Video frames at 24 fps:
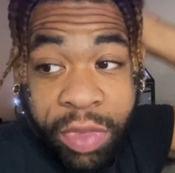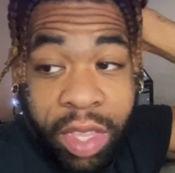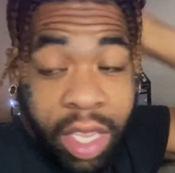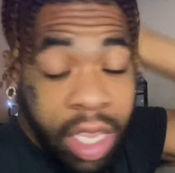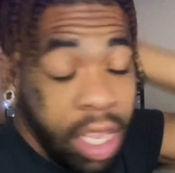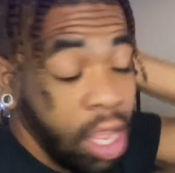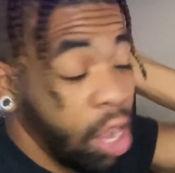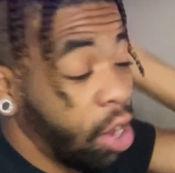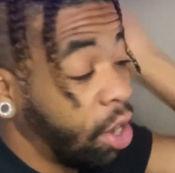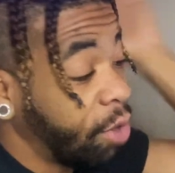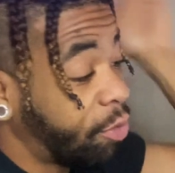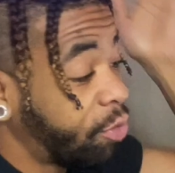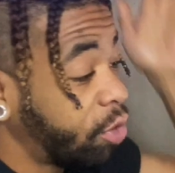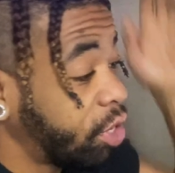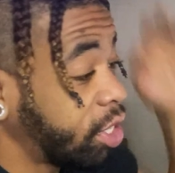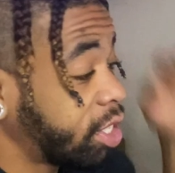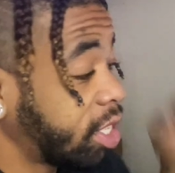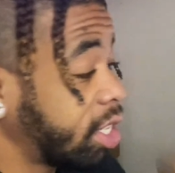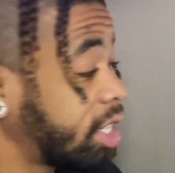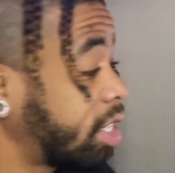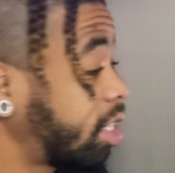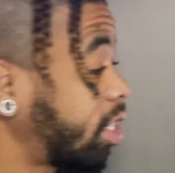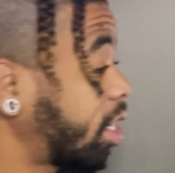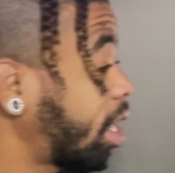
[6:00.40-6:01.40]
Yo, it feels
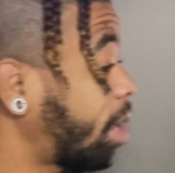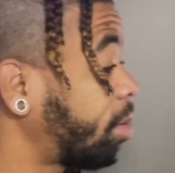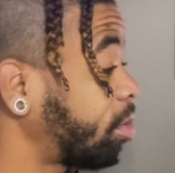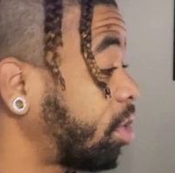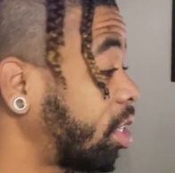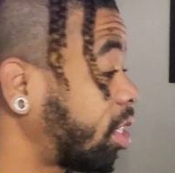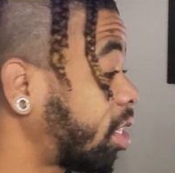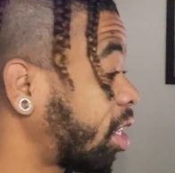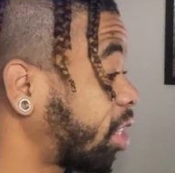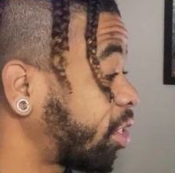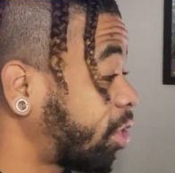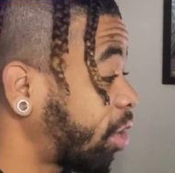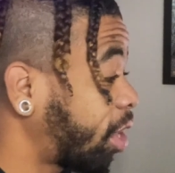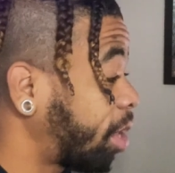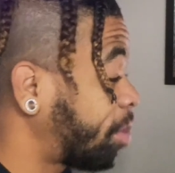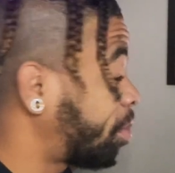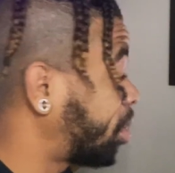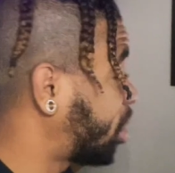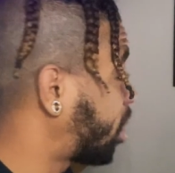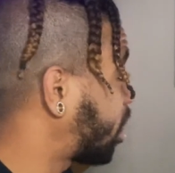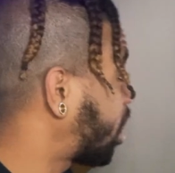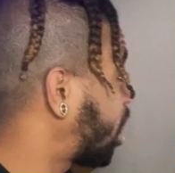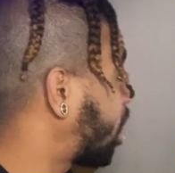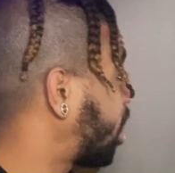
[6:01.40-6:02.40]
good. That's all I'm
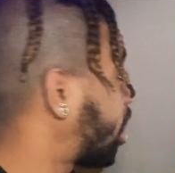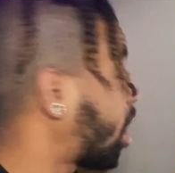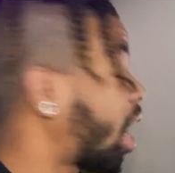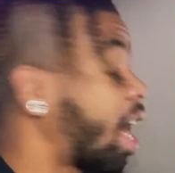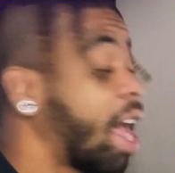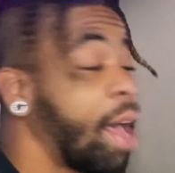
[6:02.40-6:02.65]
gonna say. A